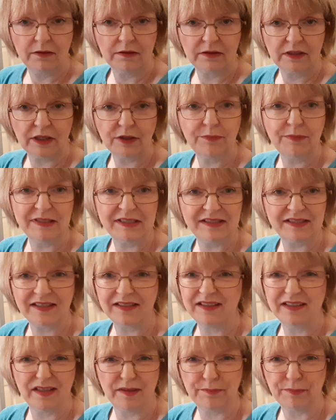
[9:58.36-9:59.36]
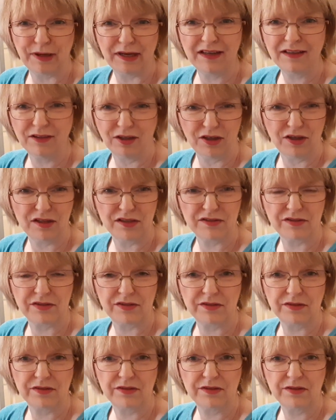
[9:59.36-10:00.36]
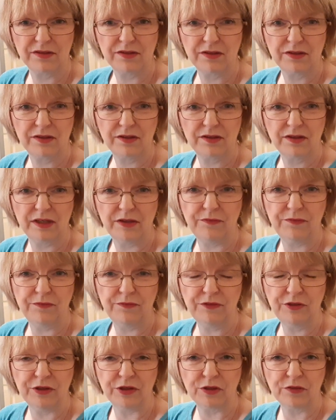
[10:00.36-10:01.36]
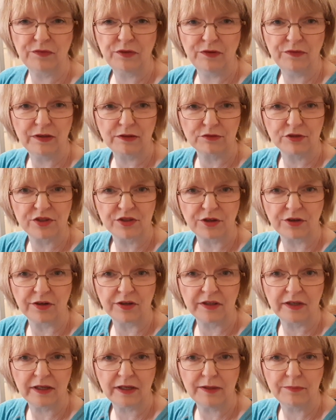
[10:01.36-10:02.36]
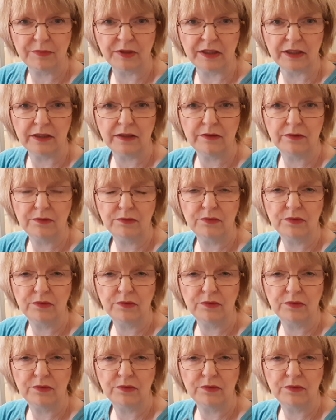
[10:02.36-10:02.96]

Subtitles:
They'd be setting up bylaws. if you've ever started a company